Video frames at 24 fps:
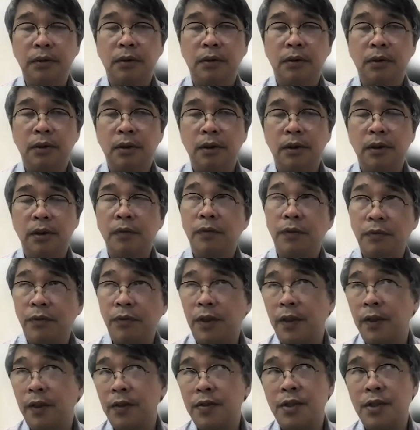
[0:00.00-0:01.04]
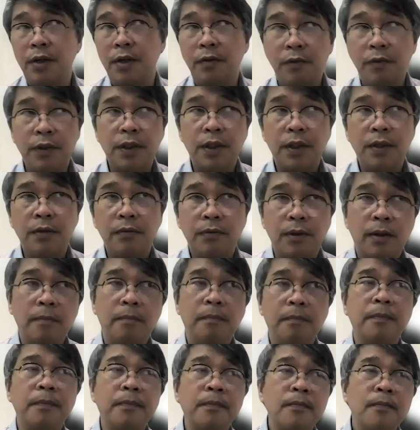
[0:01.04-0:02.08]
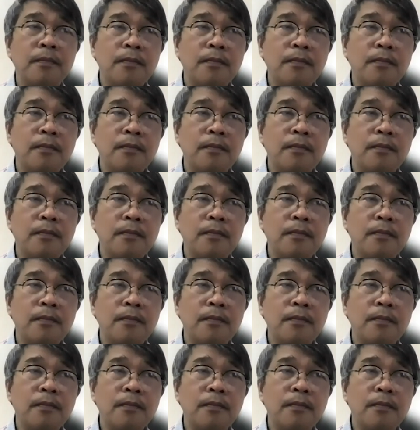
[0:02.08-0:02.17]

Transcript: All different fields, everything from